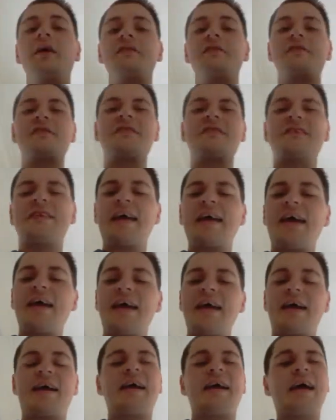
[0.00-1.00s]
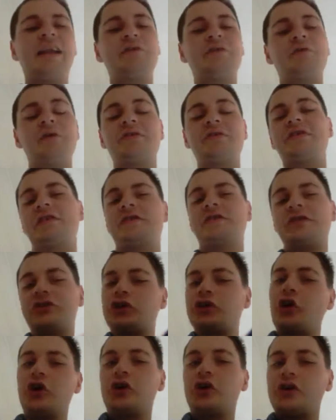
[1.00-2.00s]
So today I kind of wanted to
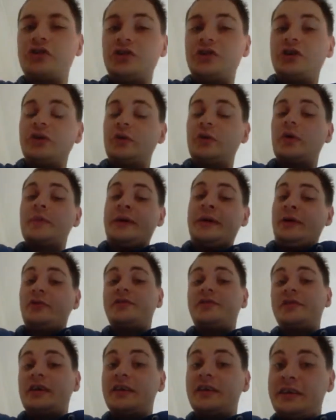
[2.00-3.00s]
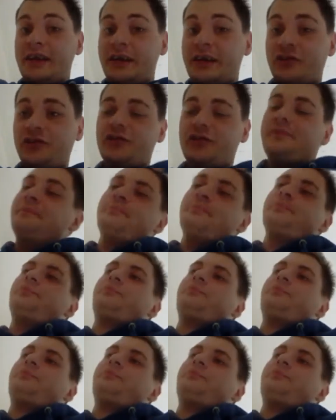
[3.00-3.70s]
talk to you about addiction.